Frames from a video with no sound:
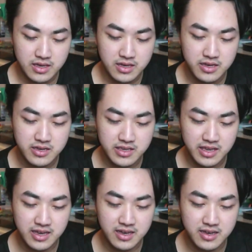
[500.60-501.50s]

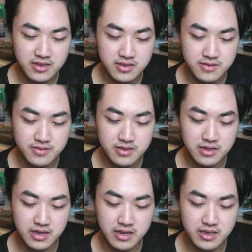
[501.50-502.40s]
Yeah,
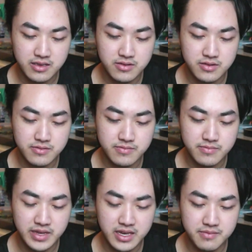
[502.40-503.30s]
I
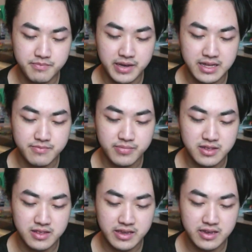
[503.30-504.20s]
made a bad
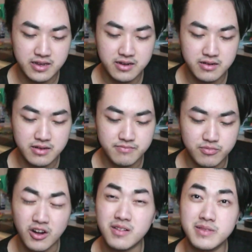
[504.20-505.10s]
play there.
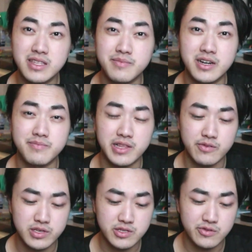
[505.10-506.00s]
Probably the better play was
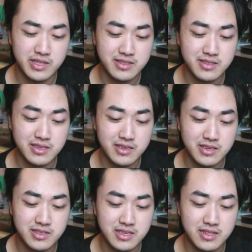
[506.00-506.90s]
to let the
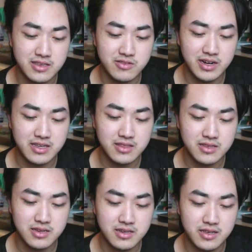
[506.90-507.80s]
Skelly Dragon
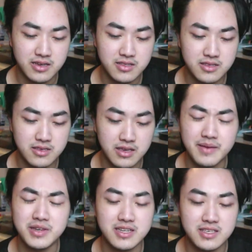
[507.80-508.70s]
connect. I
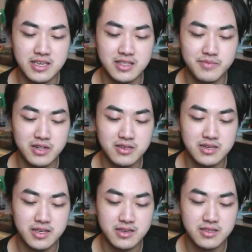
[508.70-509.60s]
mean the Skelly Barrel
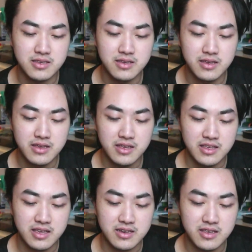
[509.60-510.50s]
connect
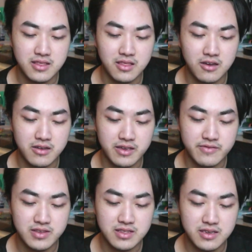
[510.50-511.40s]
and then lock
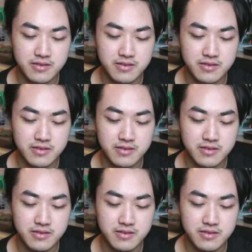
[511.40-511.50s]
everything.